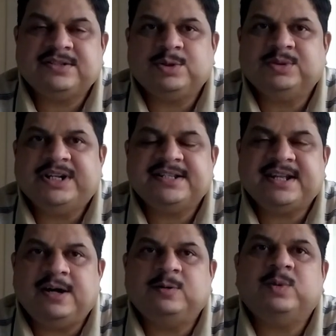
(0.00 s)
So that is
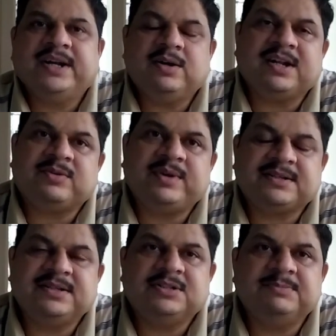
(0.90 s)
how I got
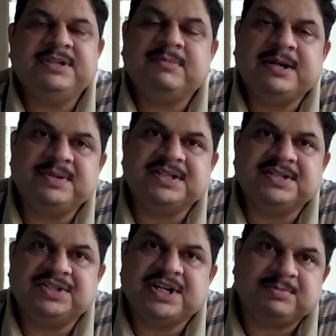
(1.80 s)
attracted to the
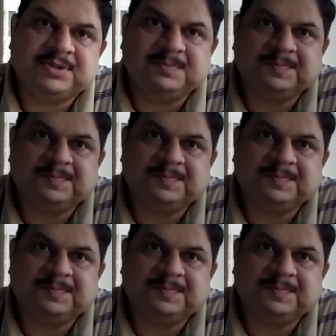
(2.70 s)
PMIPCC chapter.